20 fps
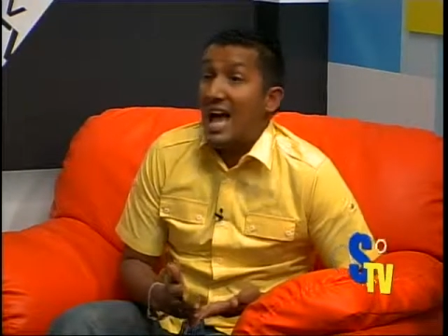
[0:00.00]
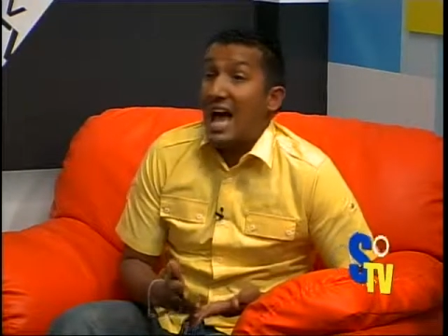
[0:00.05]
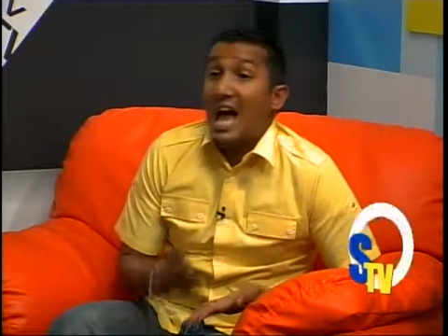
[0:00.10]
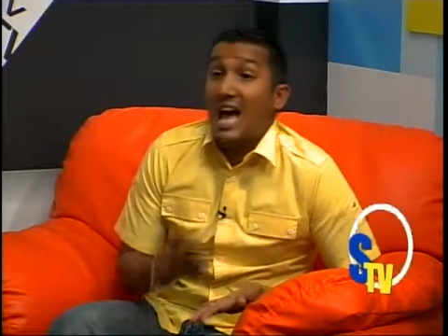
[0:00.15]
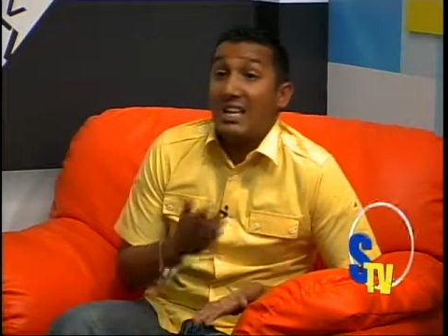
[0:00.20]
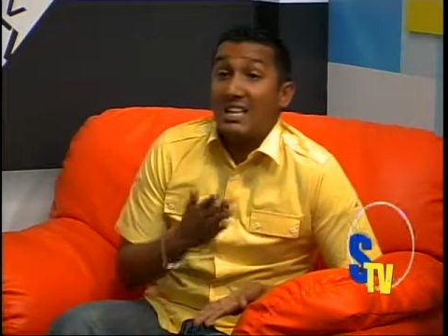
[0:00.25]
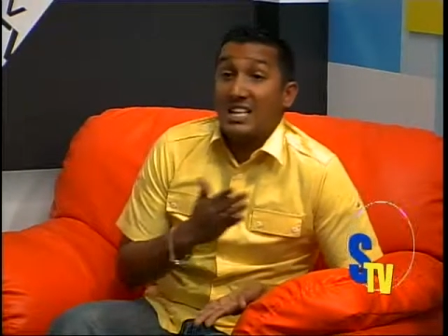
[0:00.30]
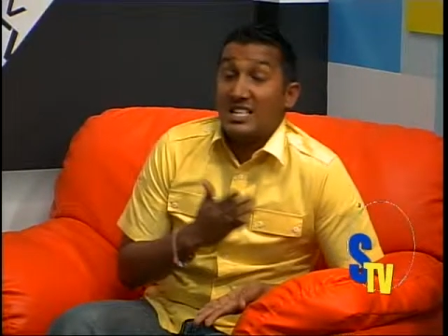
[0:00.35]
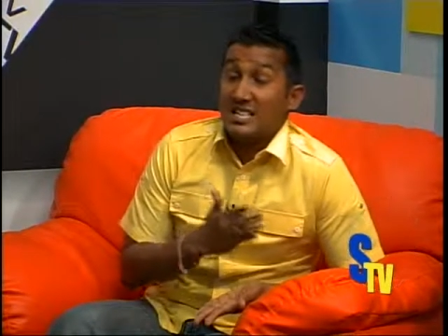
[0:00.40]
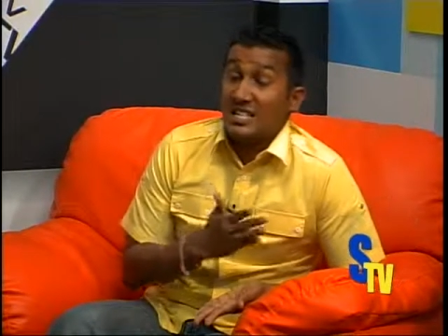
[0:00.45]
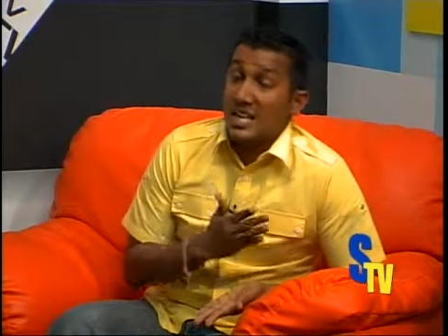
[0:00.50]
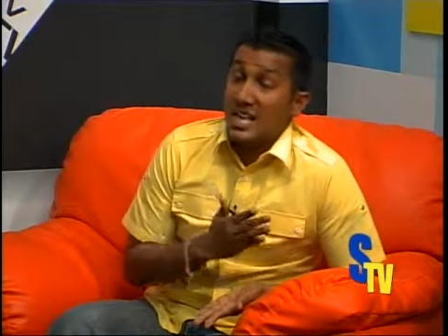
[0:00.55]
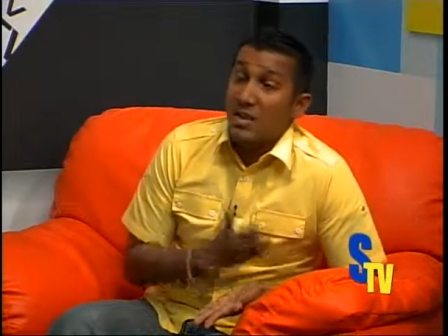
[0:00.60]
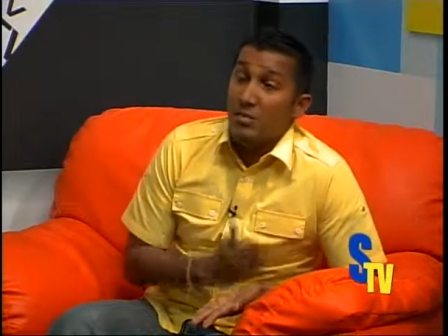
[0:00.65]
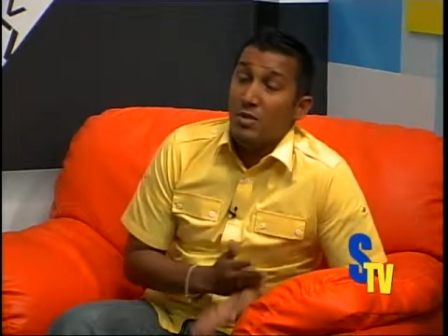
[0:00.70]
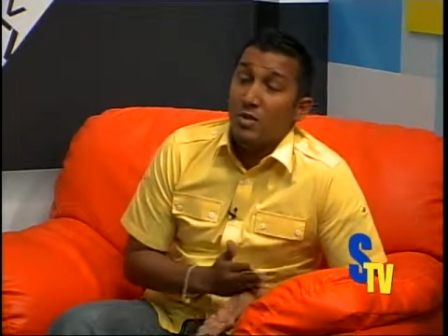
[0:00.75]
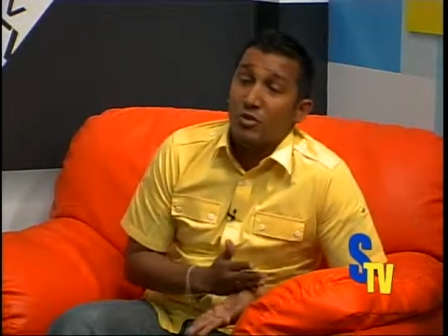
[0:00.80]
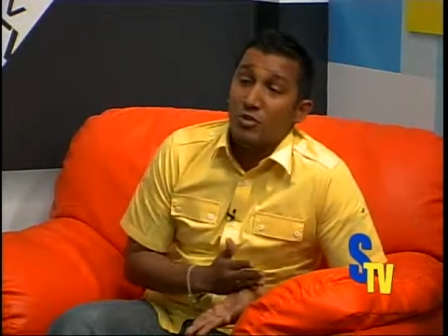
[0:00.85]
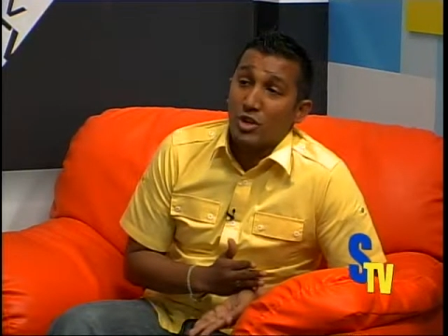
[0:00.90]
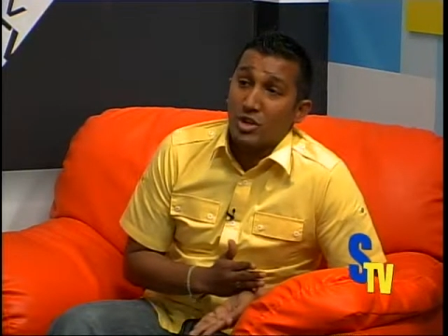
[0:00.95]
And there's the
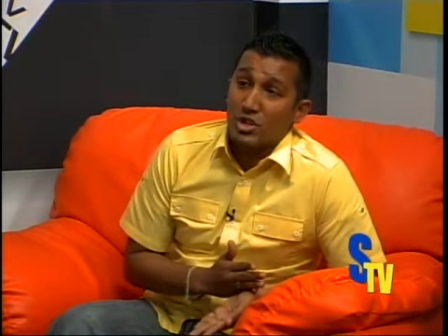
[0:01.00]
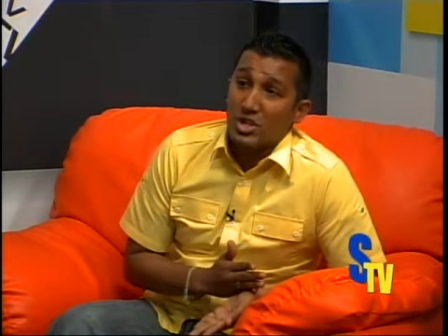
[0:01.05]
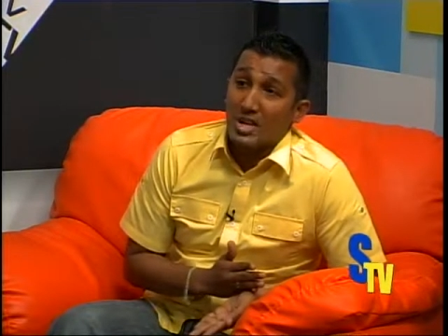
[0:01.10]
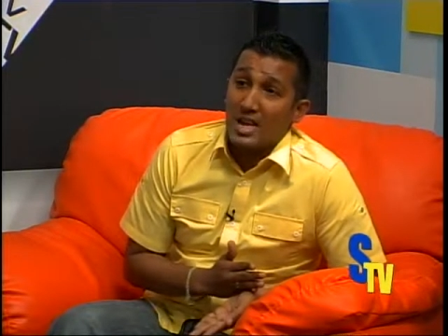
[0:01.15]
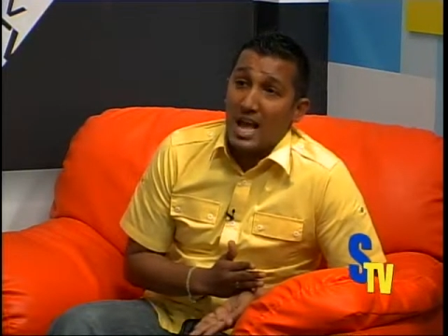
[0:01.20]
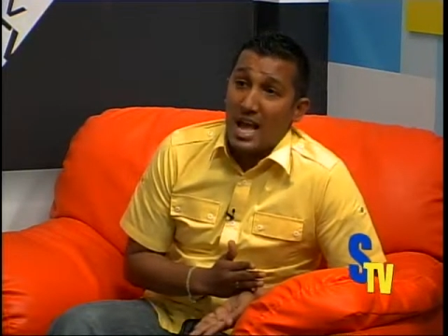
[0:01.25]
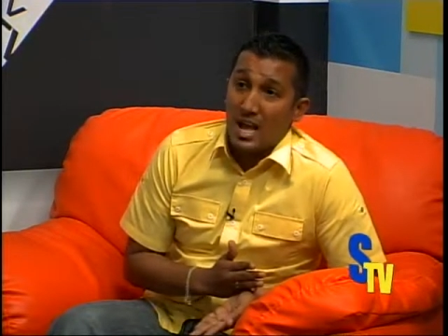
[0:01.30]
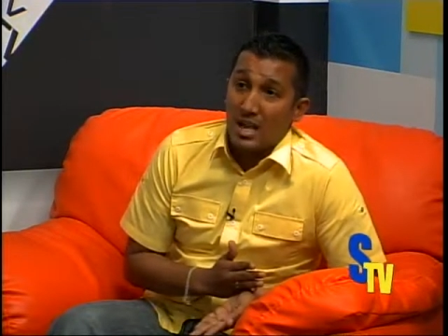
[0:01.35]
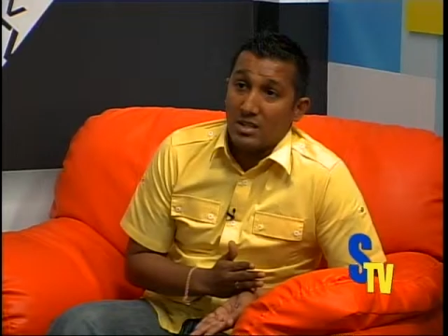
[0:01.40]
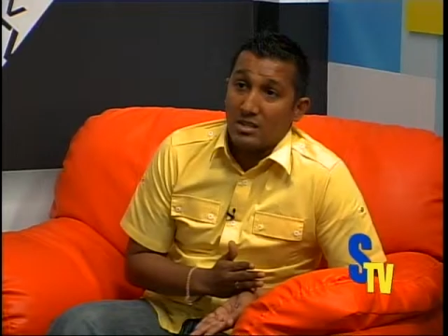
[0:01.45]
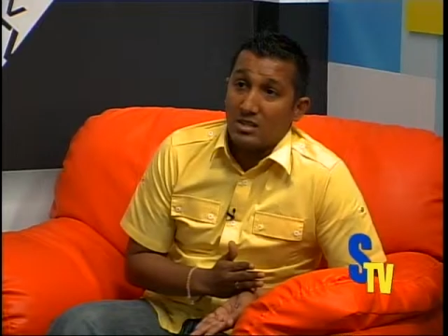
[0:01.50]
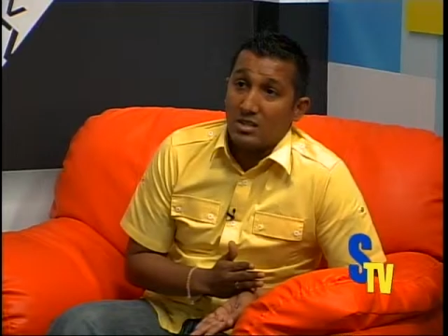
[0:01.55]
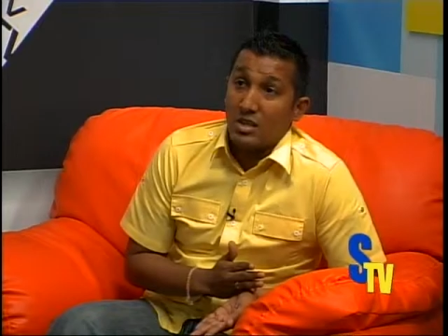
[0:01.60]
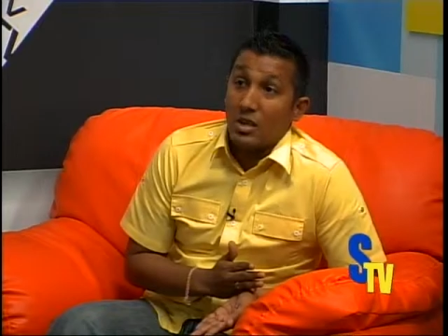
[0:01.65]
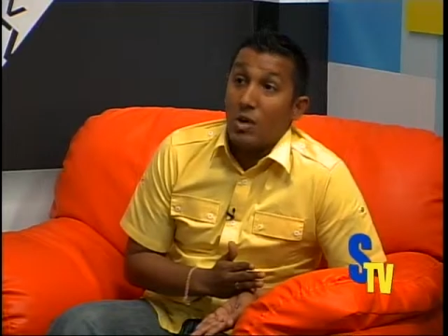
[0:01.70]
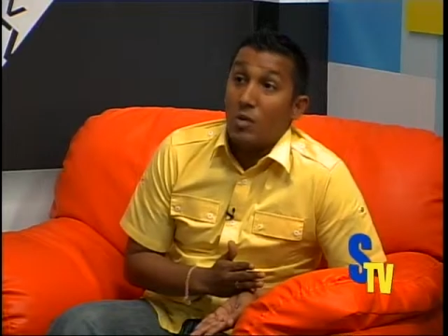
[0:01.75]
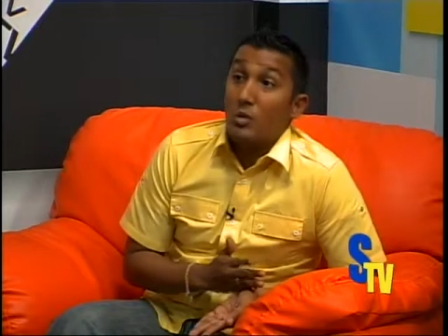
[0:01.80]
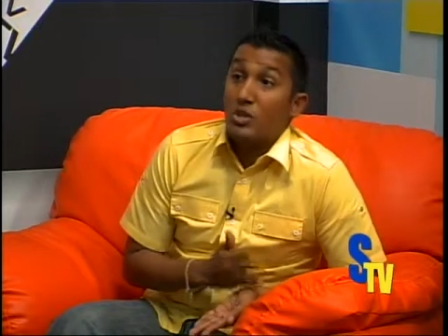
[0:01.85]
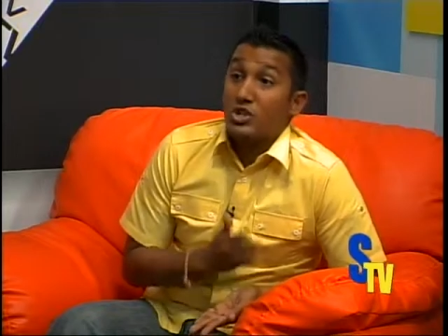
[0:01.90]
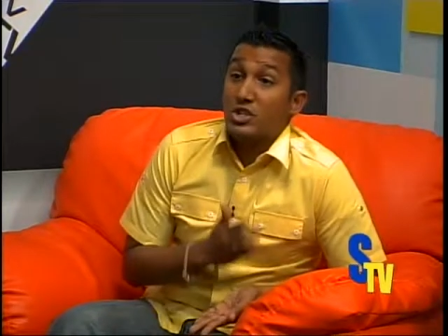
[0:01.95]
Immigration Act,
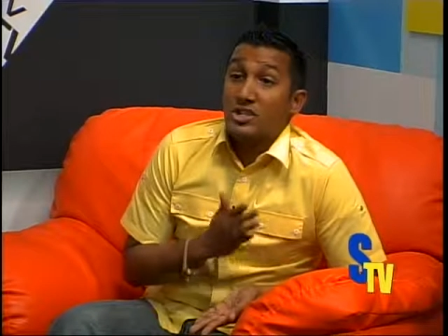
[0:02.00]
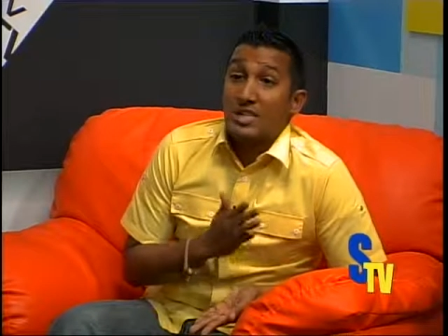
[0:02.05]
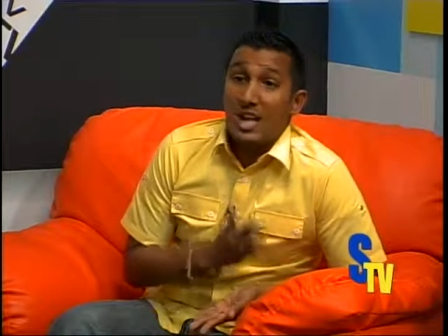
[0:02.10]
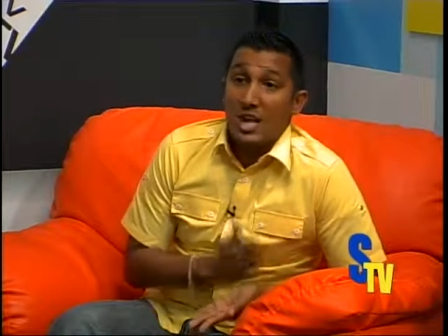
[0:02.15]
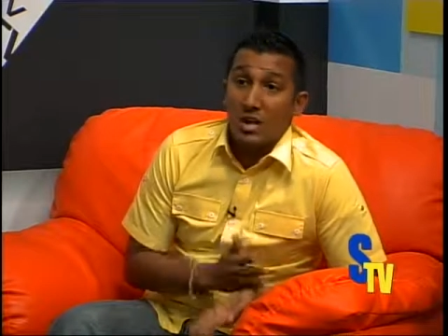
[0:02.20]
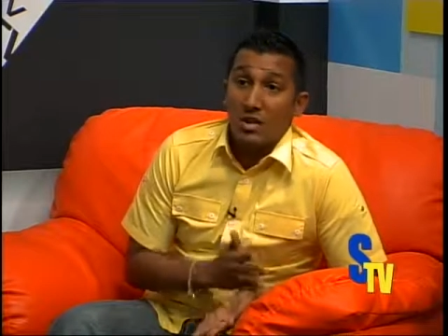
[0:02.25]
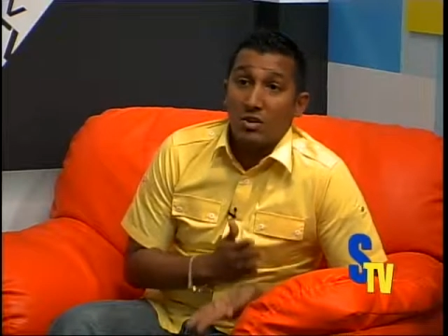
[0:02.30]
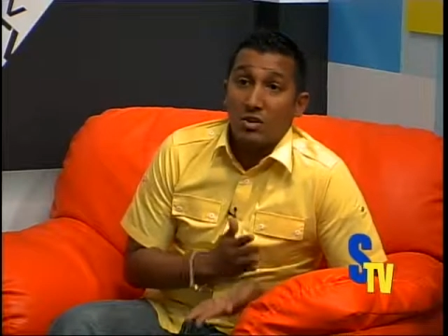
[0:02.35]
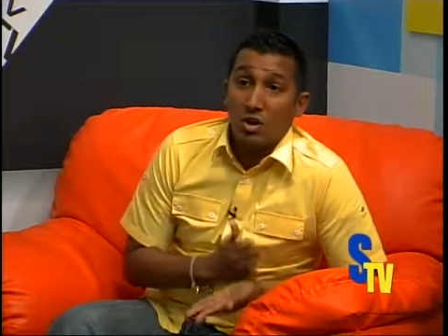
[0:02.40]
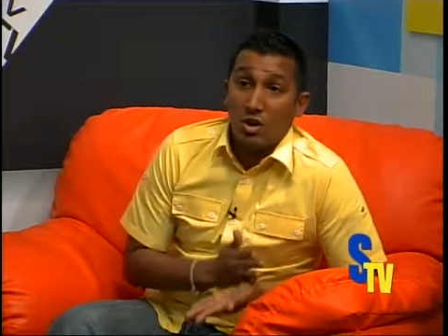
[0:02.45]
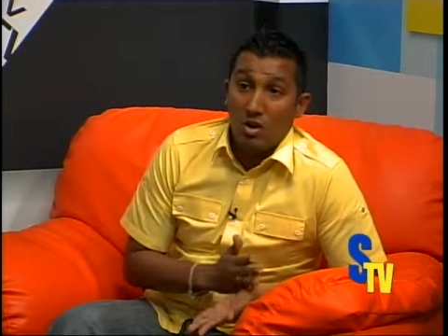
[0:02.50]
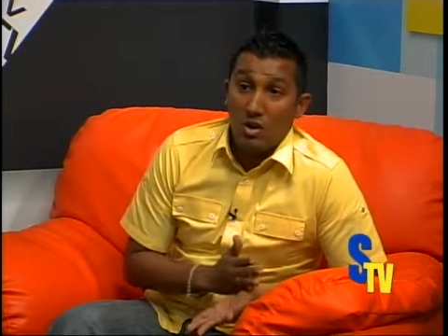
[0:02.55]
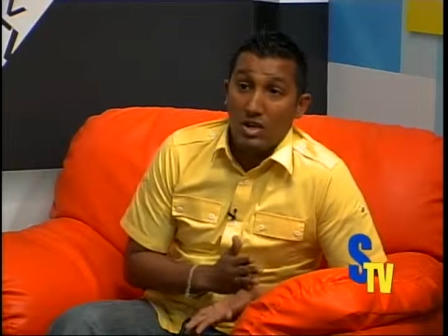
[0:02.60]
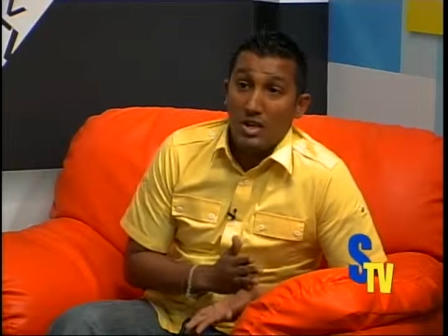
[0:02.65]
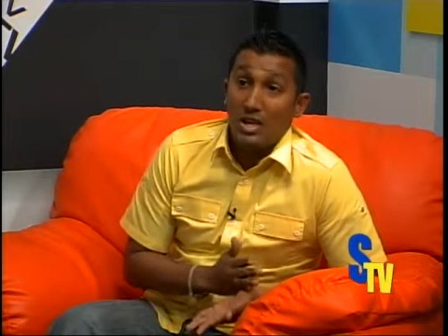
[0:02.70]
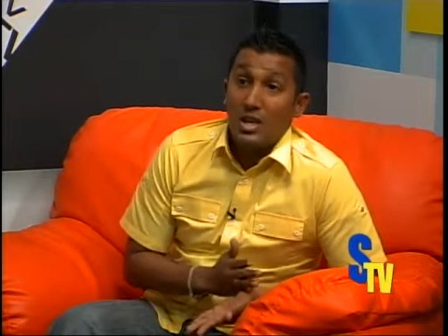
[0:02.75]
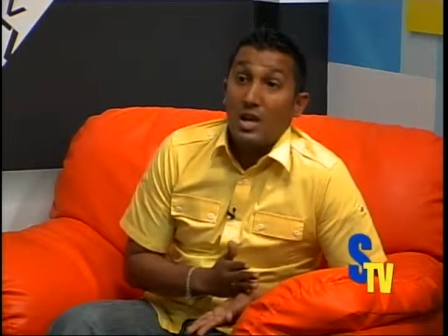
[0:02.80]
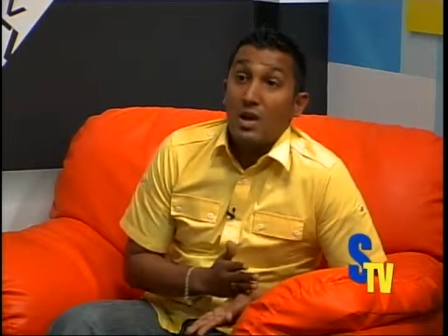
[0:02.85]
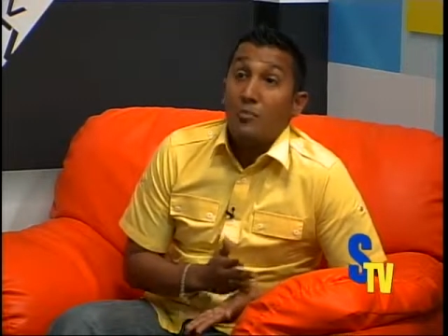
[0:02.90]
which thank God